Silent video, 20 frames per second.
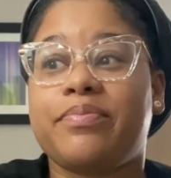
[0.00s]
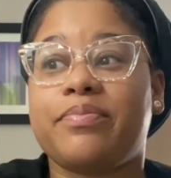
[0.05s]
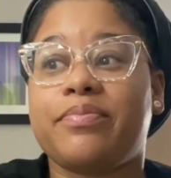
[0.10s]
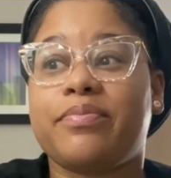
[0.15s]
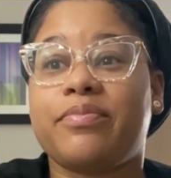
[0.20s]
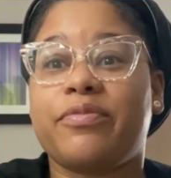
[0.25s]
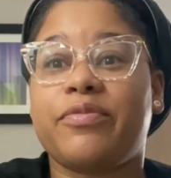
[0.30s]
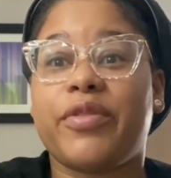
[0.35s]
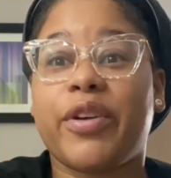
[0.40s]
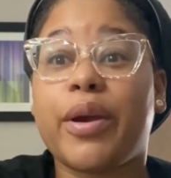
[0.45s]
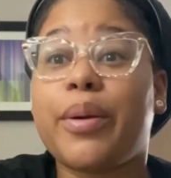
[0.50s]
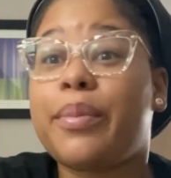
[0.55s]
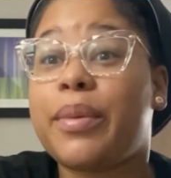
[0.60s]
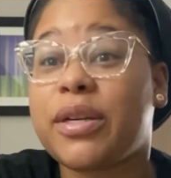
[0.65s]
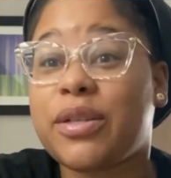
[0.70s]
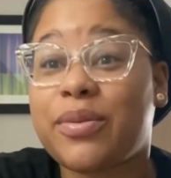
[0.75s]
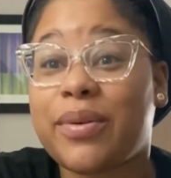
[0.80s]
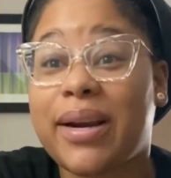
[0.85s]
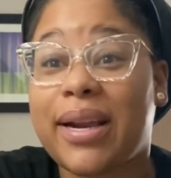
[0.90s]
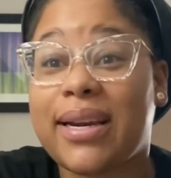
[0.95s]
very
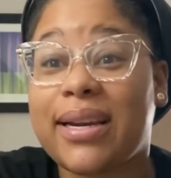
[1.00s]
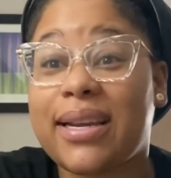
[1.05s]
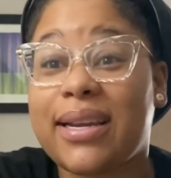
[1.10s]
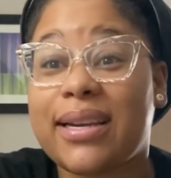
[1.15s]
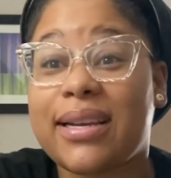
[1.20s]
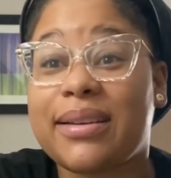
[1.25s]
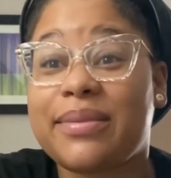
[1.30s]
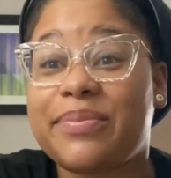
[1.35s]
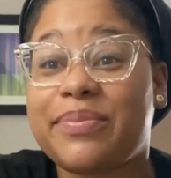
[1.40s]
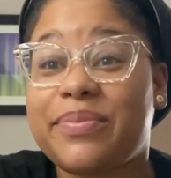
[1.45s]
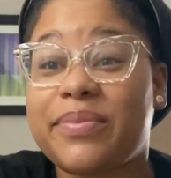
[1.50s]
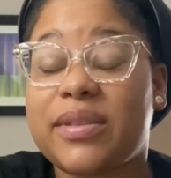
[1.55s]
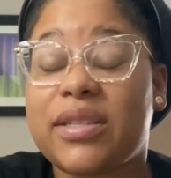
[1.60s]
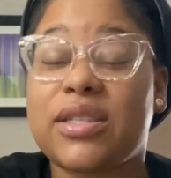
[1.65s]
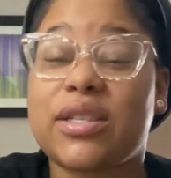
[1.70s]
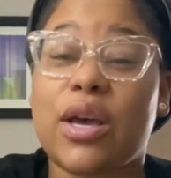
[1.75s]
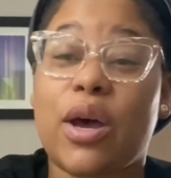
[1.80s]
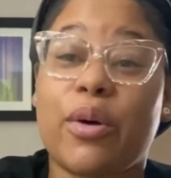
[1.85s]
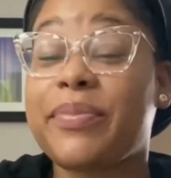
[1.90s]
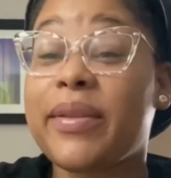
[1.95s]
much what I needed.
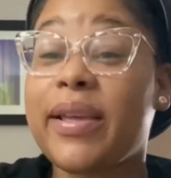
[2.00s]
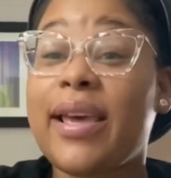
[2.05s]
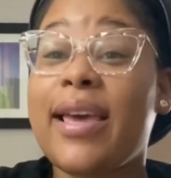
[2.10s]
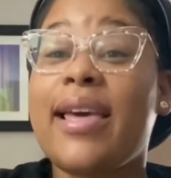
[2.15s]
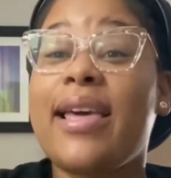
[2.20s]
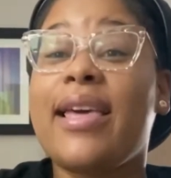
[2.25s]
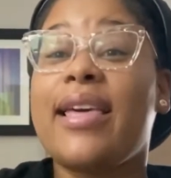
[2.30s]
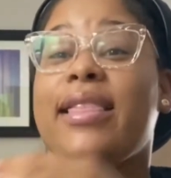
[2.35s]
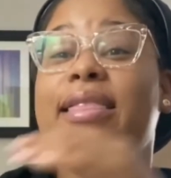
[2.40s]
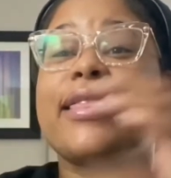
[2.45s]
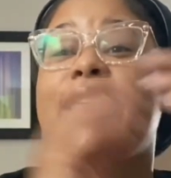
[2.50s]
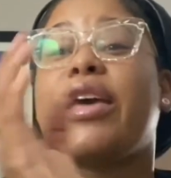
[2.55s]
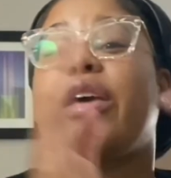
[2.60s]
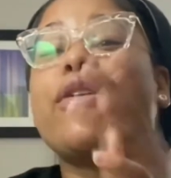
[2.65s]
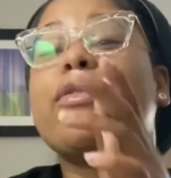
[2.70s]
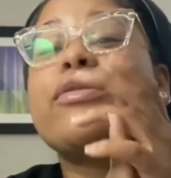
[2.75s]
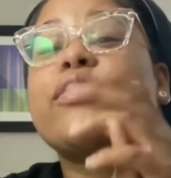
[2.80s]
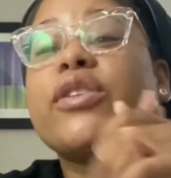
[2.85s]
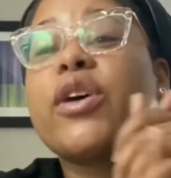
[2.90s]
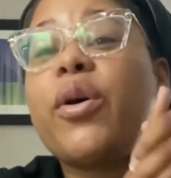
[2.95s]
So thank
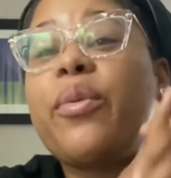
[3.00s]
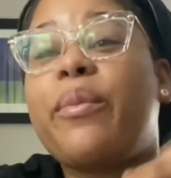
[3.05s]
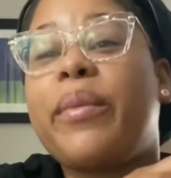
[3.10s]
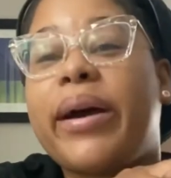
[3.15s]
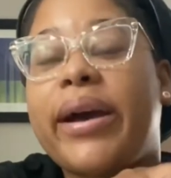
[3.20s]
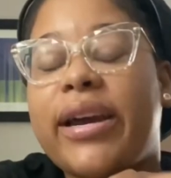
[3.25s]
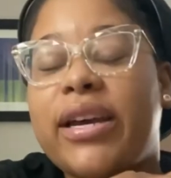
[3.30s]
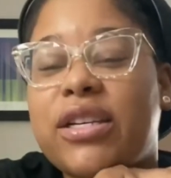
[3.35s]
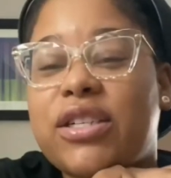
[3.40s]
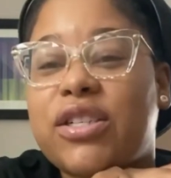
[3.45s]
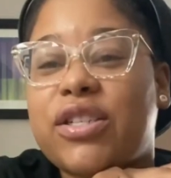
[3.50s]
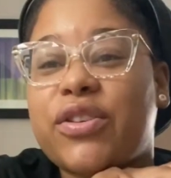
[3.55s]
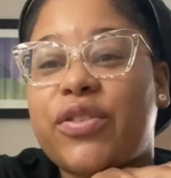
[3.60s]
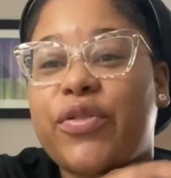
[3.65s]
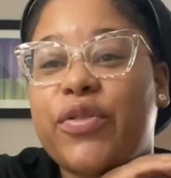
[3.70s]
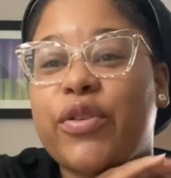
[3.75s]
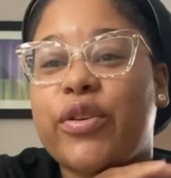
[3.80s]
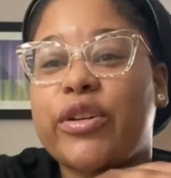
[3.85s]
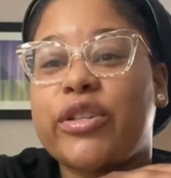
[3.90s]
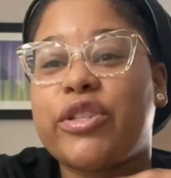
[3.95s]
you so much
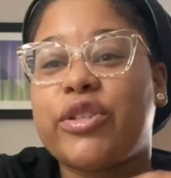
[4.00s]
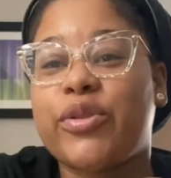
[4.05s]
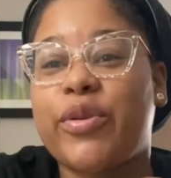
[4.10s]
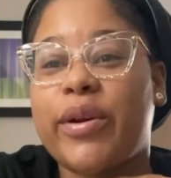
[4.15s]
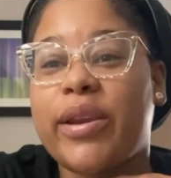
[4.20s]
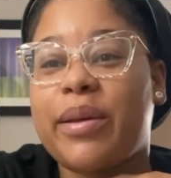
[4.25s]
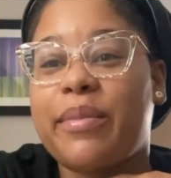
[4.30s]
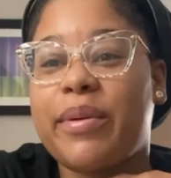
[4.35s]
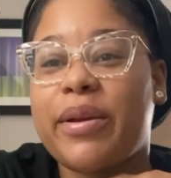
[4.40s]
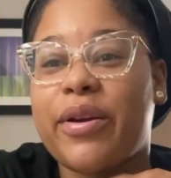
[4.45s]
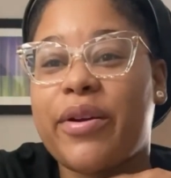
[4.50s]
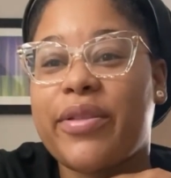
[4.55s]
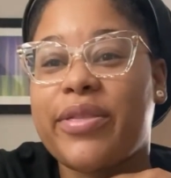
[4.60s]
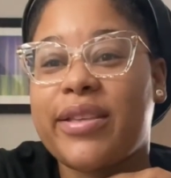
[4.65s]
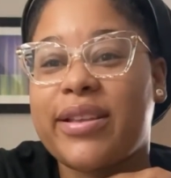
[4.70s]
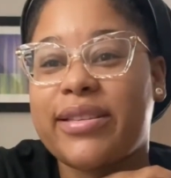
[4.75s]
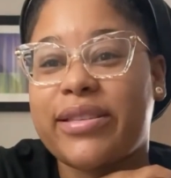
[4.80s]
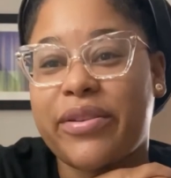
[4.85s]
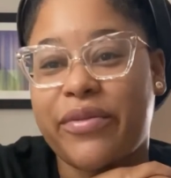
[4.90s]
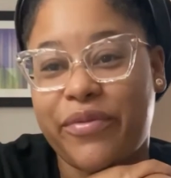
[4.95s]
for joining me on
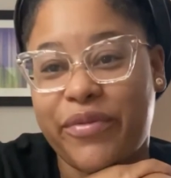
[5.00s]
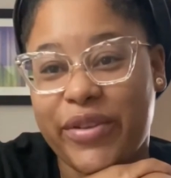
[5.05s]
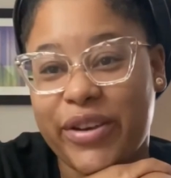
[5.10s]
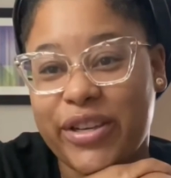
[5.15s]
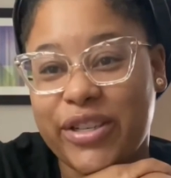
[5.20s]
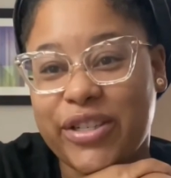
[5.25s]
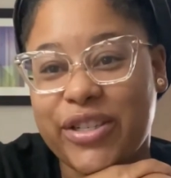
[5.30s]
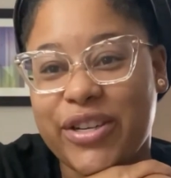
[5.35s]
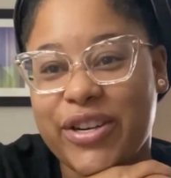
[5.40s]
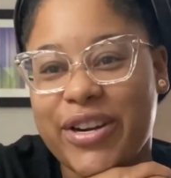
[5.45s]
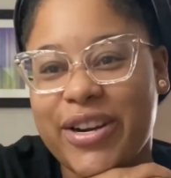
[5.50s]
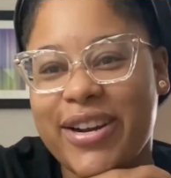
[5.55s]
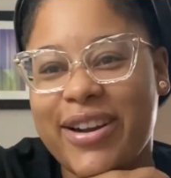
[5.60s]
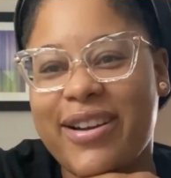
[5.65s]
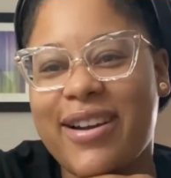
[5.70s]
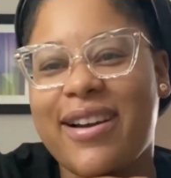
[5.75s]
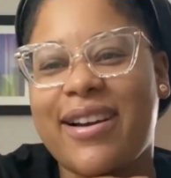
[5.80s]
this adventure.